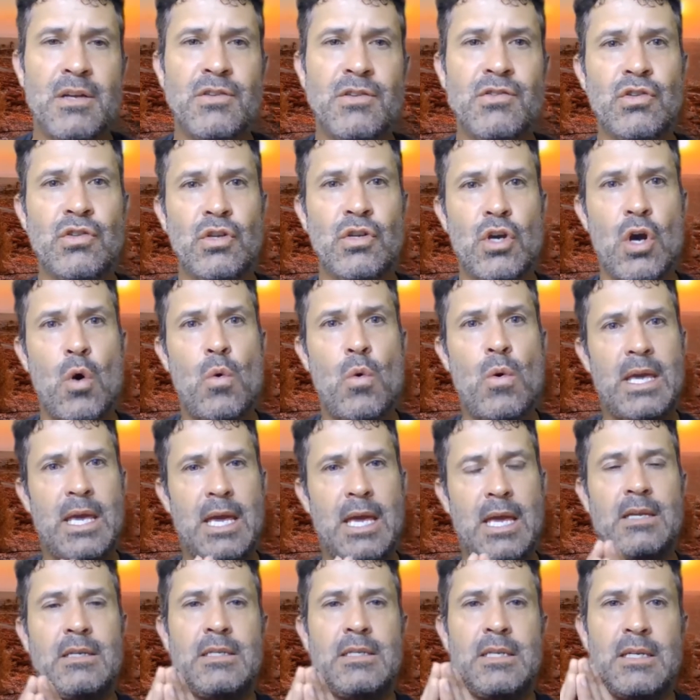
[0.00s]
because
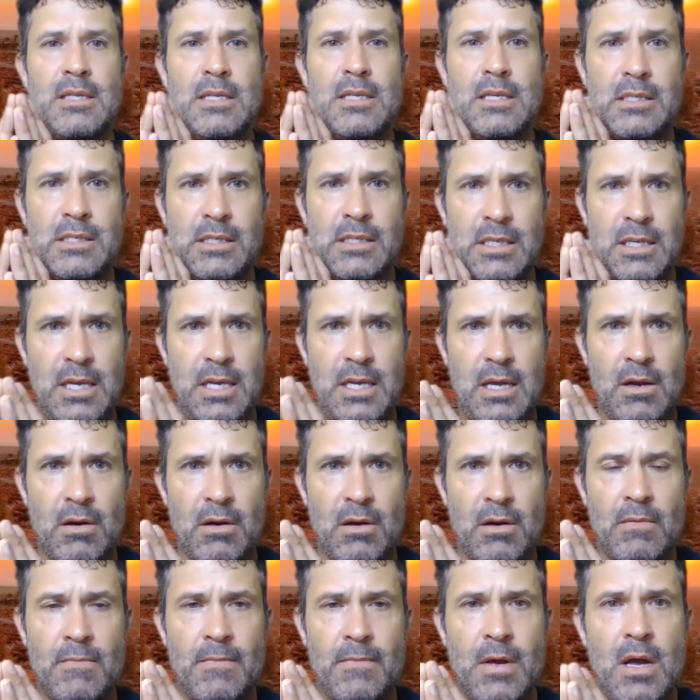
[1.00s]
going into this
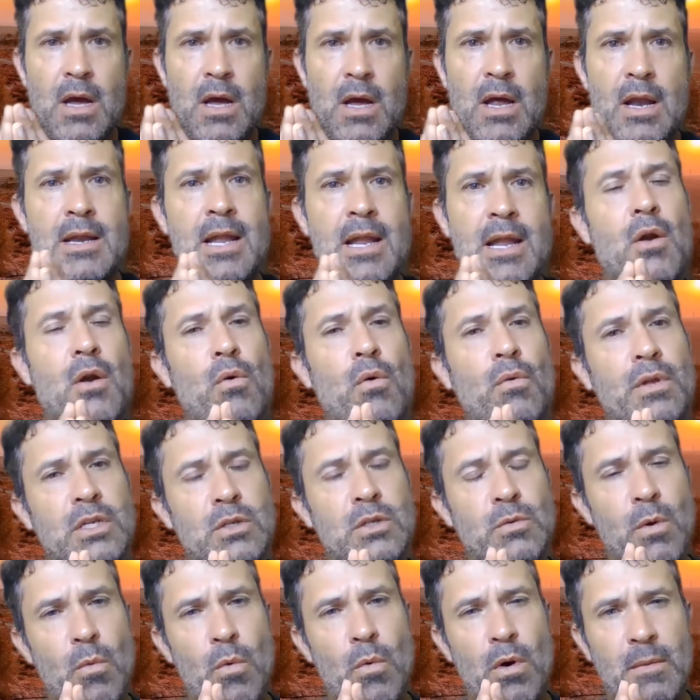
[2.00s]
year not
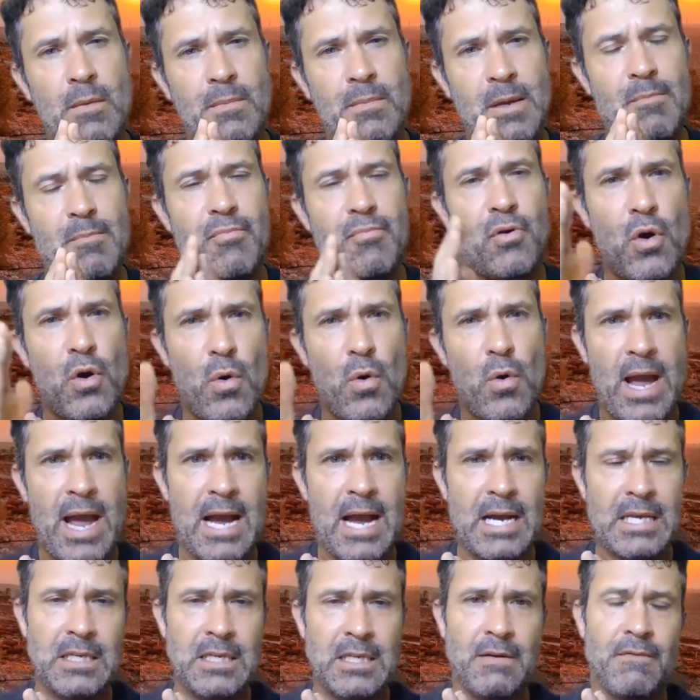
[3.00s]
only do we want to be
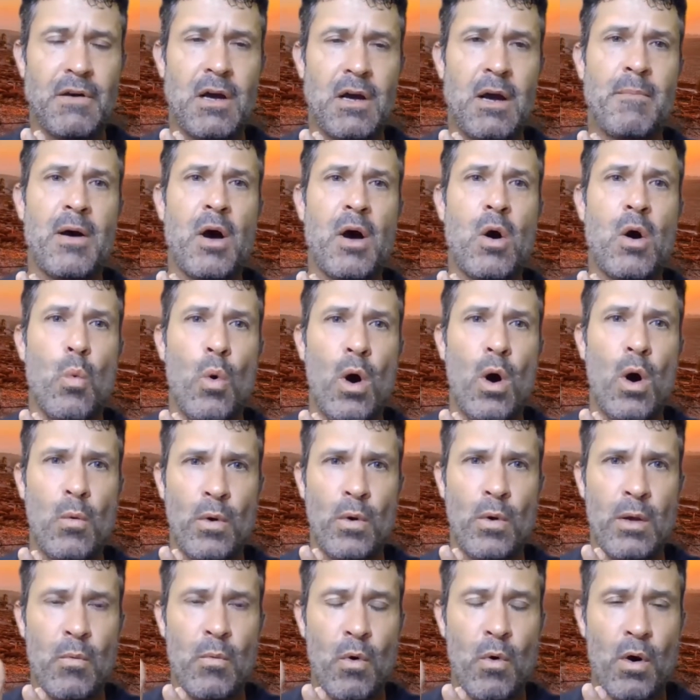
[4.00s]
proactive about
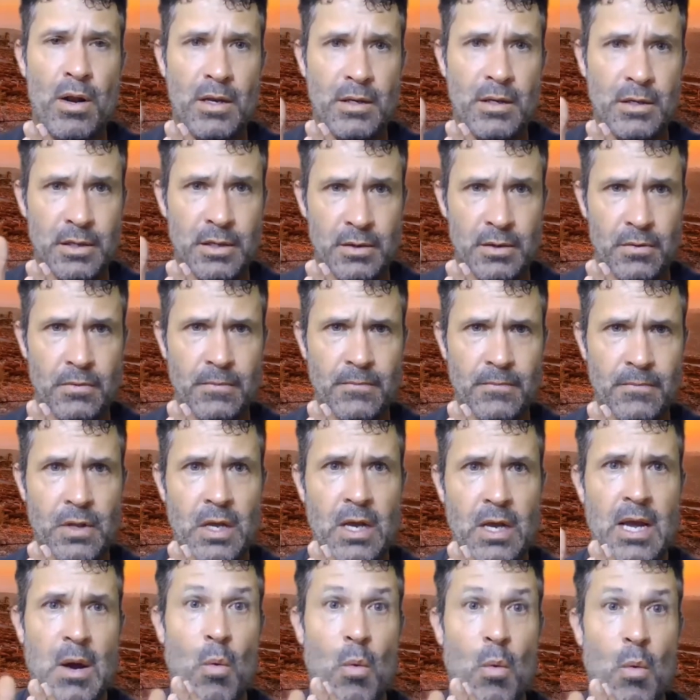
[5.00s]
what we want to
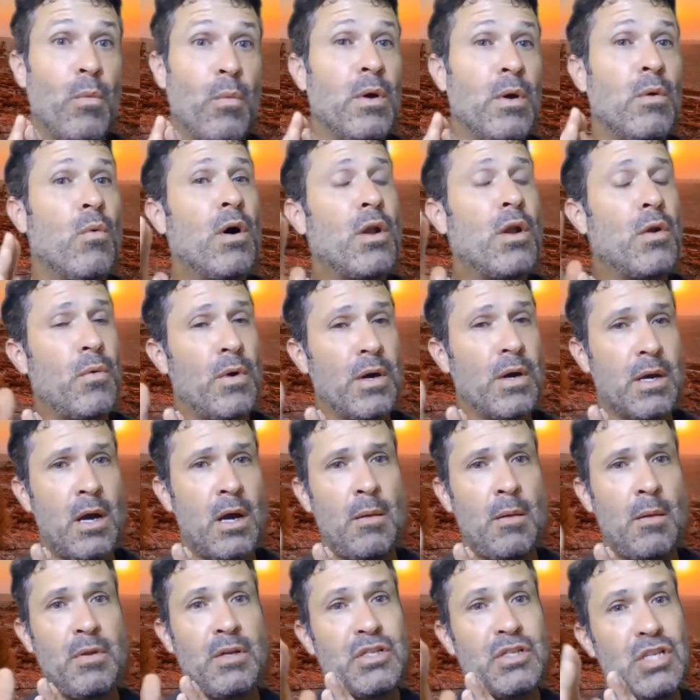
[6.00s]
do what we want to
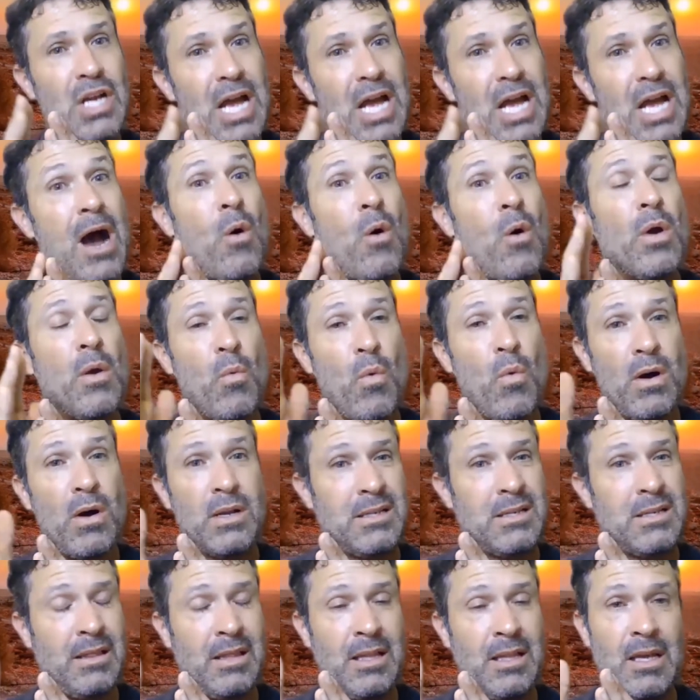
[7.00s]
accomplish, how we
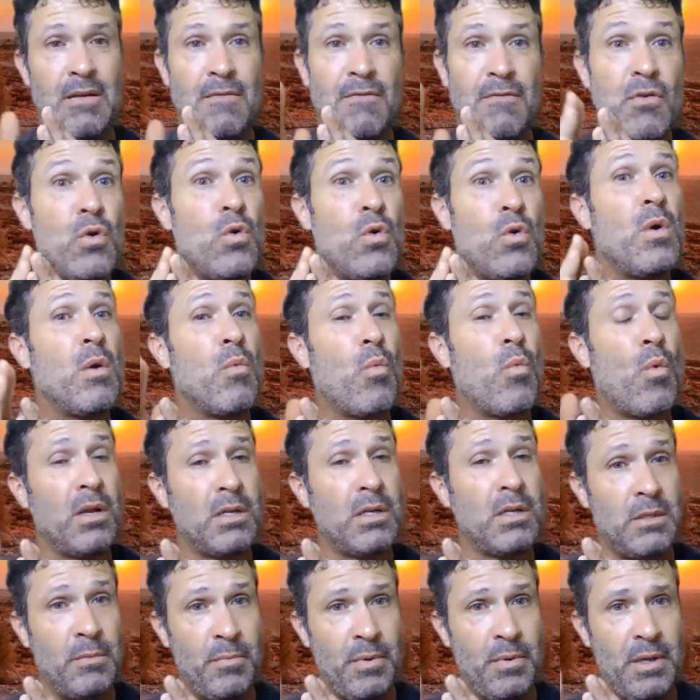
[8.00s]
want to live, who we
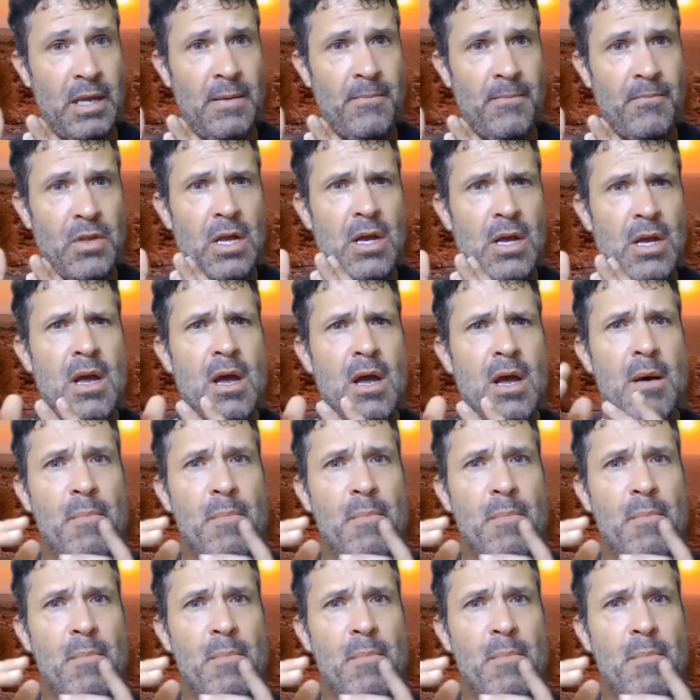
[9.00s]
want to be,